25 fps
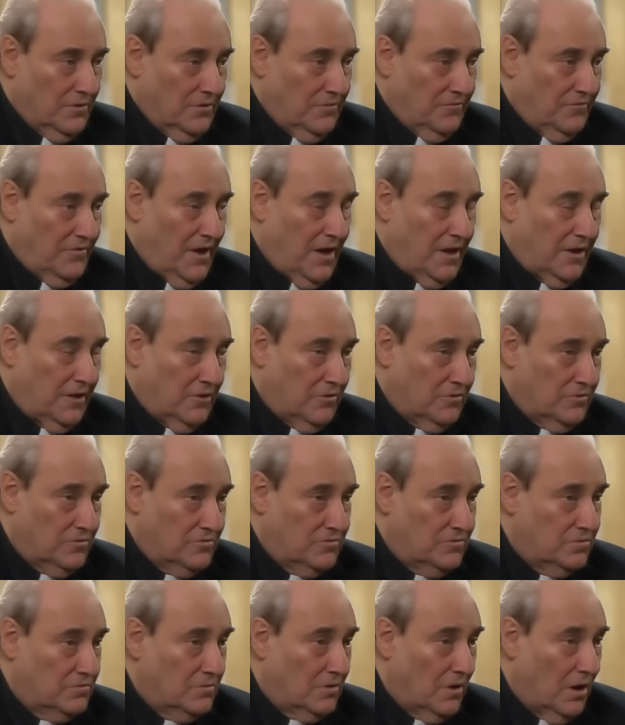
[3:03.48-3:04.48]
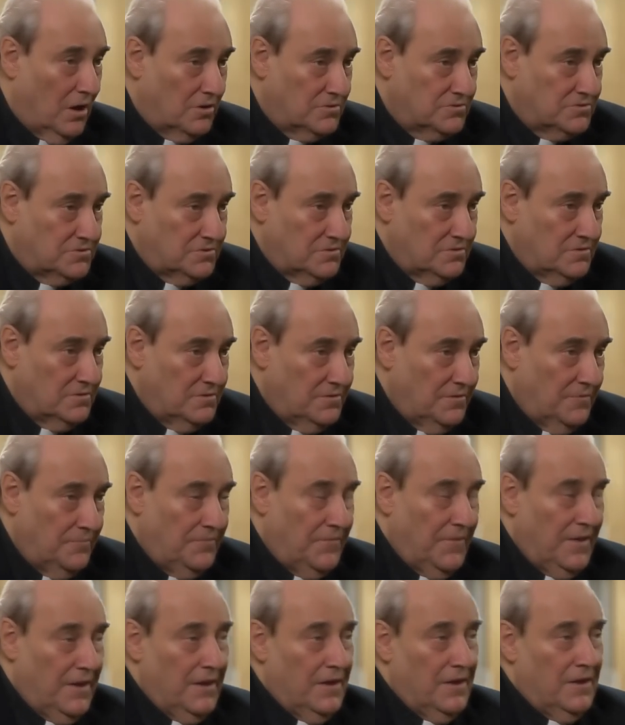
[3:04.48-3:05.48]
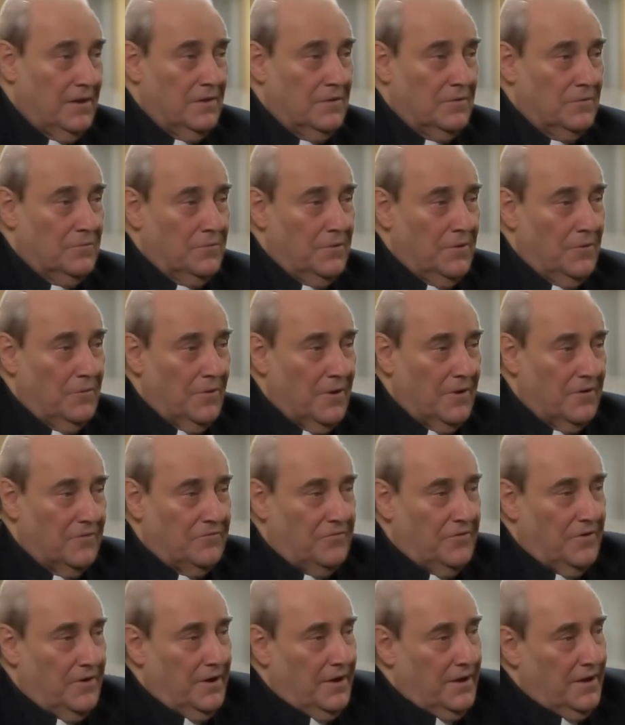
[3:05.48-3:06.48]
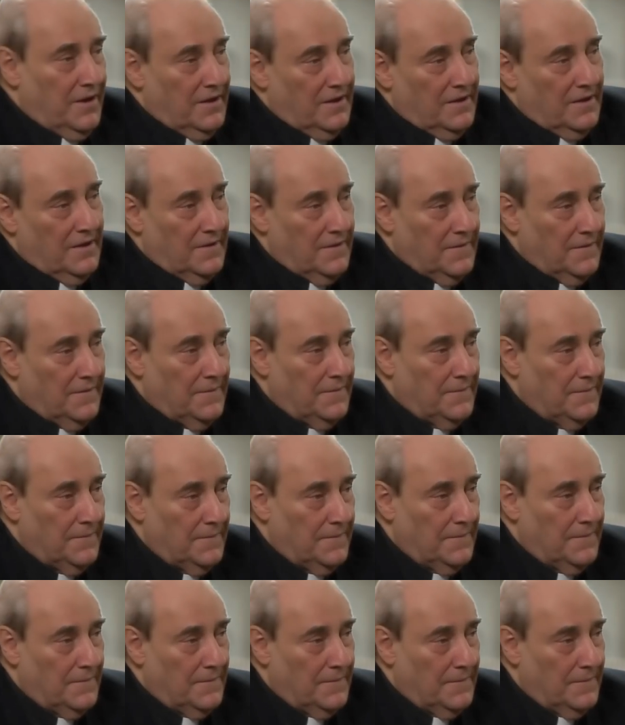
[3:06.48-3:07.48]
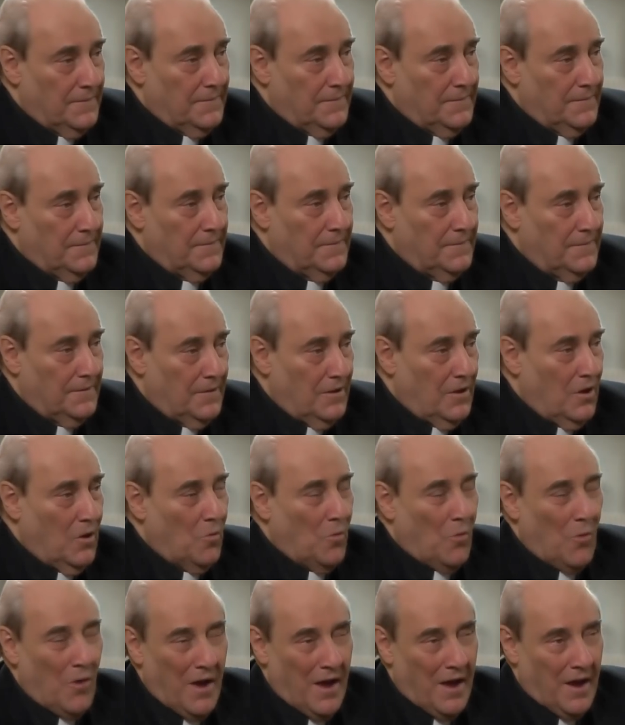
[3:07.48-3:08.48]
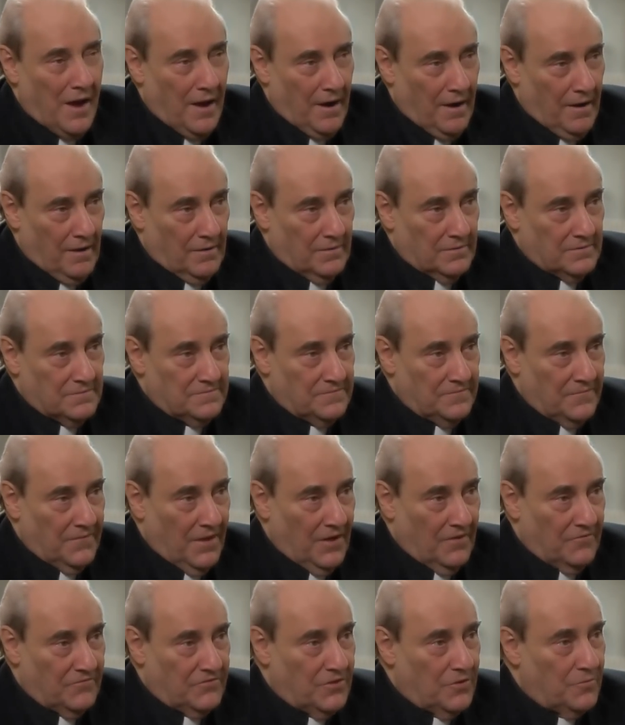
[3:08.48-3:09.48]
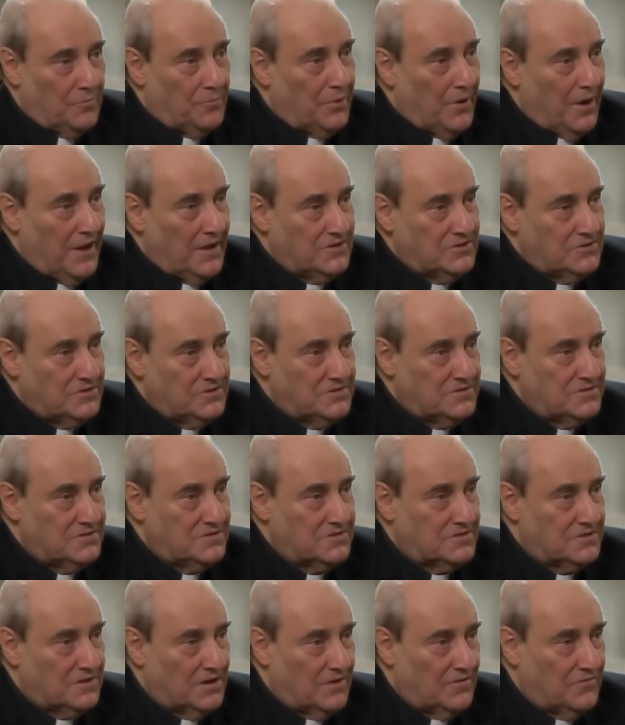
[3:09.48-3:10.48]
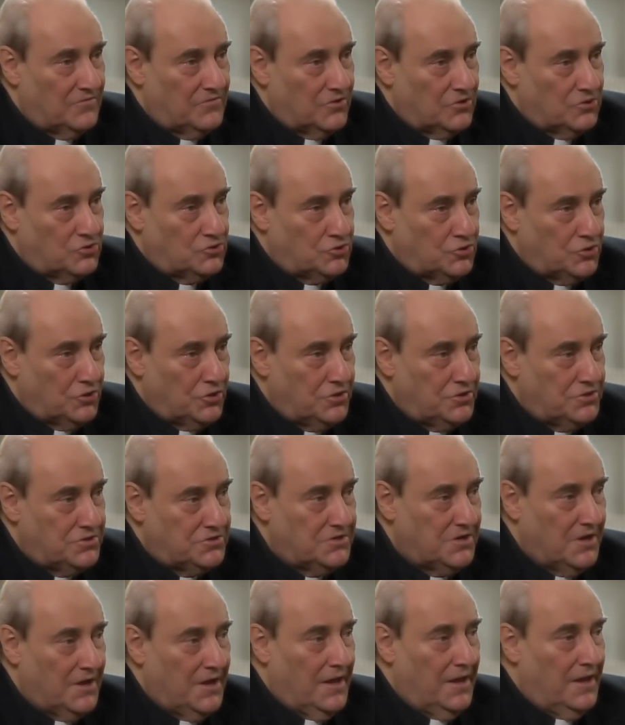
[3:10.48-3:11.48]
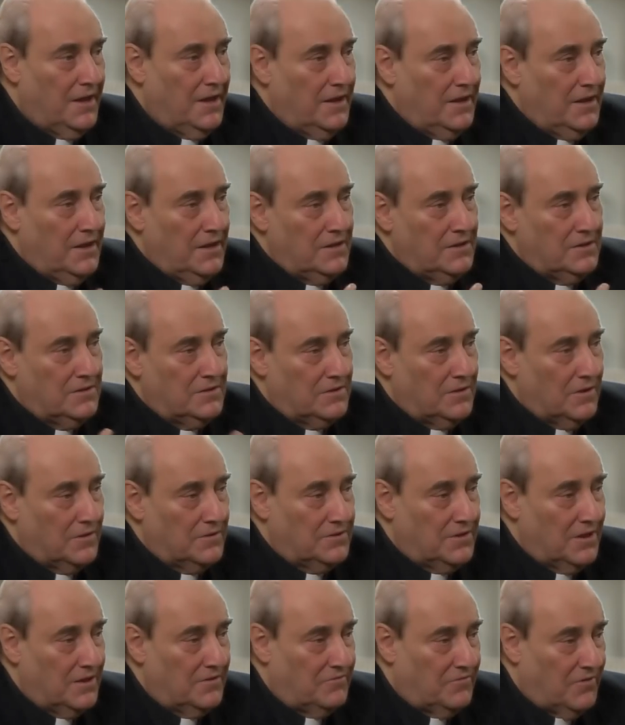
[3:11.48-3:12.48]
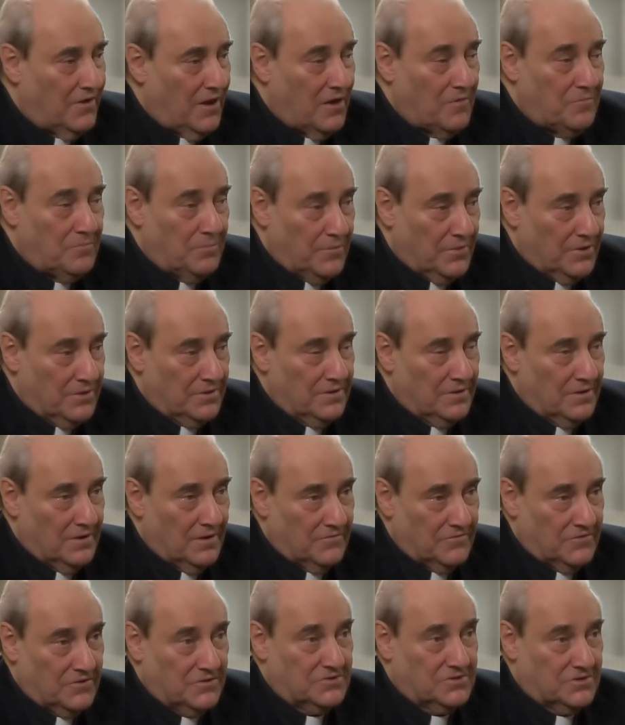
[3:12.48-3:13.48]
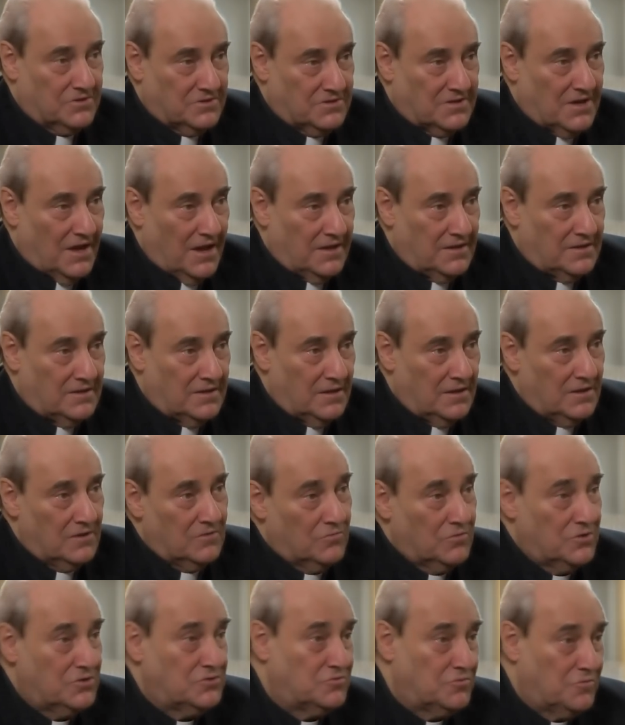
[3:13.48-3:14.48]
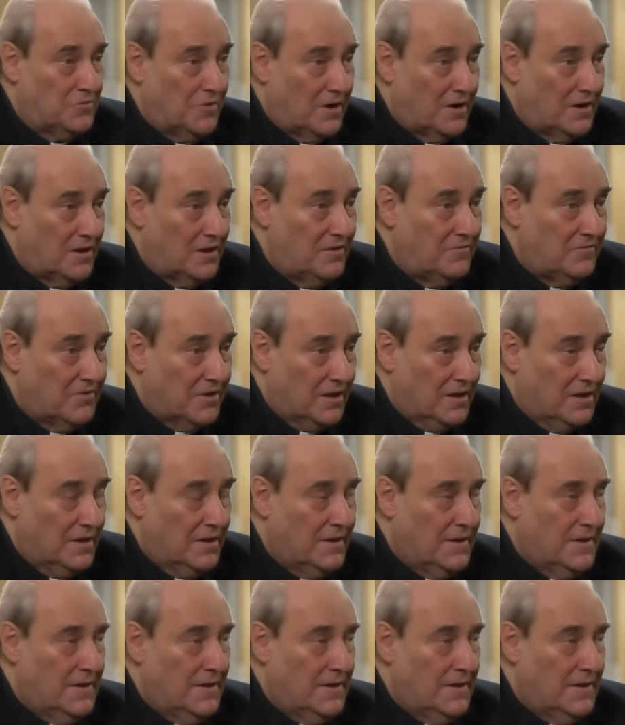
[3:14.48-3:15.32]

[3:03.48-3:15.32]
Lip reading: Vatican II Council, we were very aware of the presence of the Church in the development of the society in which we are living.